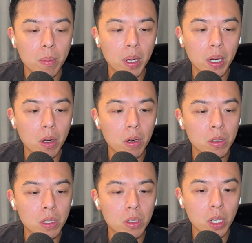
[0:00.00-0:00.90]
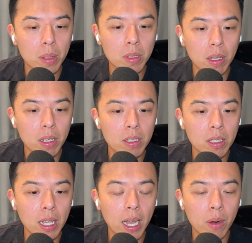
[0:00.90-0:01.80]
My co-host is James
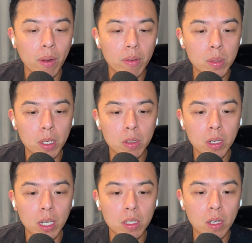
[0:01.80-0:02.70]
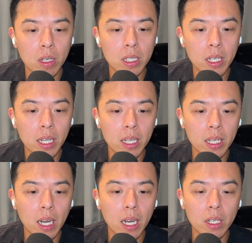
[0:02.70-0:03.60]
DeLacy, and we have a special guest on today,
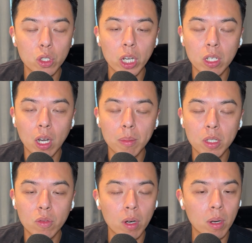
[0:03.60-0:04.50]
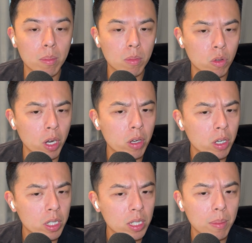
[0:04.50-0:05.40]
Jake Thomas from Creator
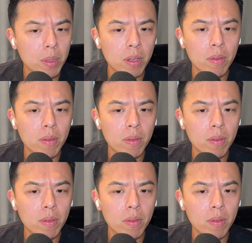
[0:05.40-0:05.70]
Hooks, I believe.